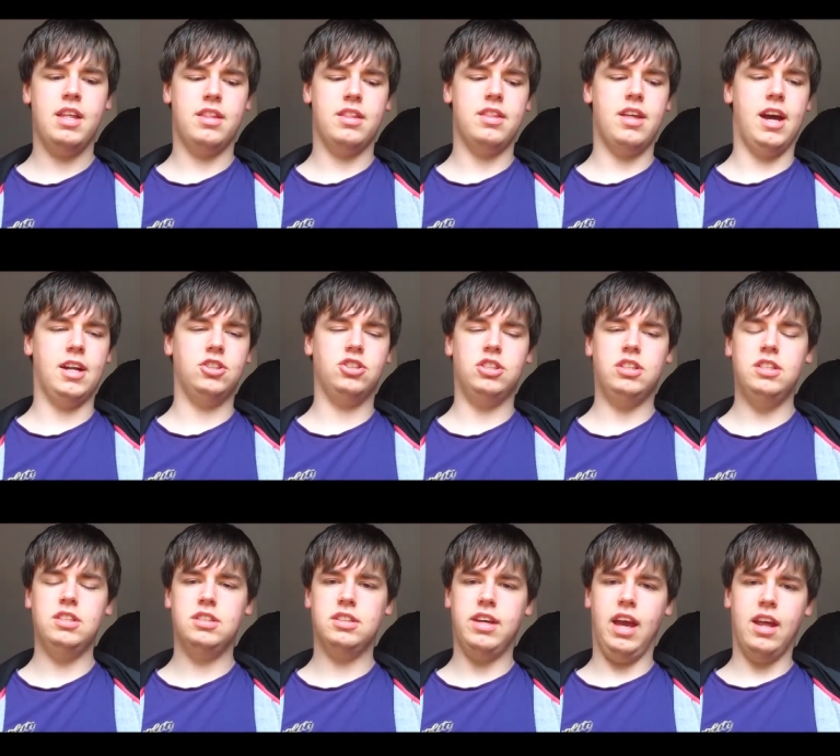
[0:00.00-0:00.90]
that
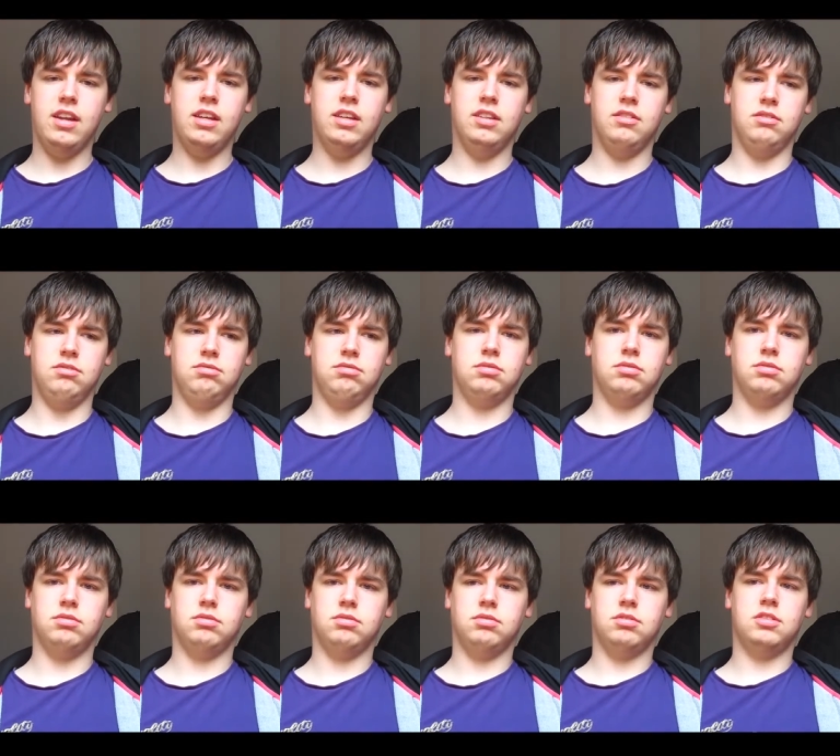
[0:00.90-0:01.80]
she's getting
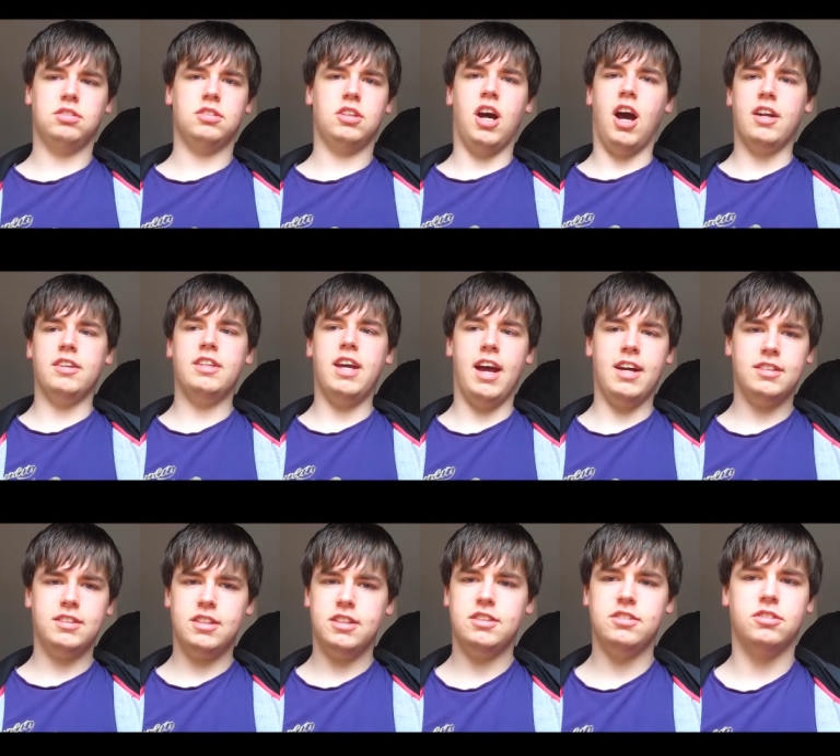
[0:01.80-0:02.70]

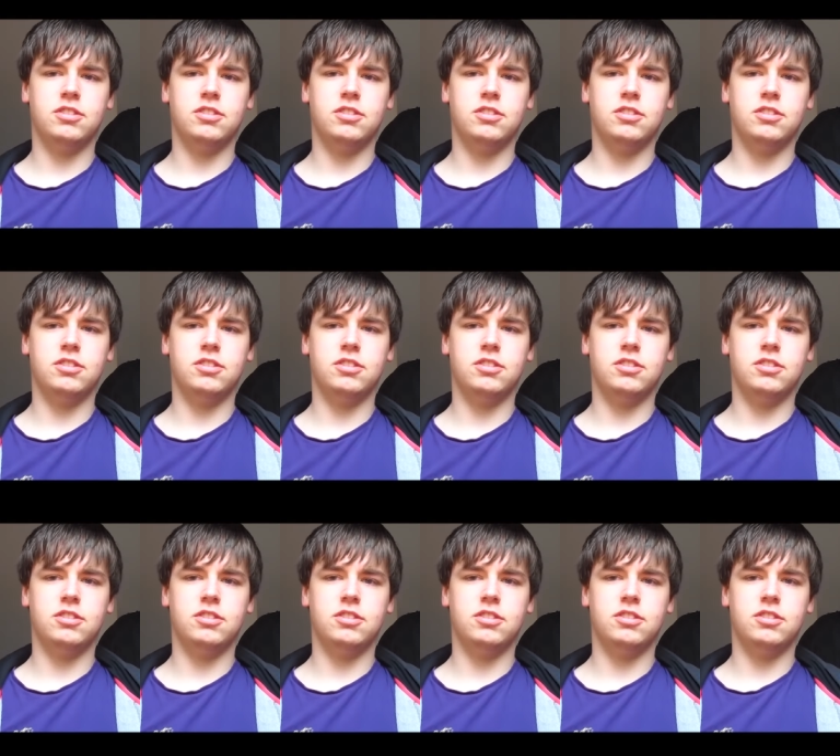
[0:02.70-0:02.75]
contacted,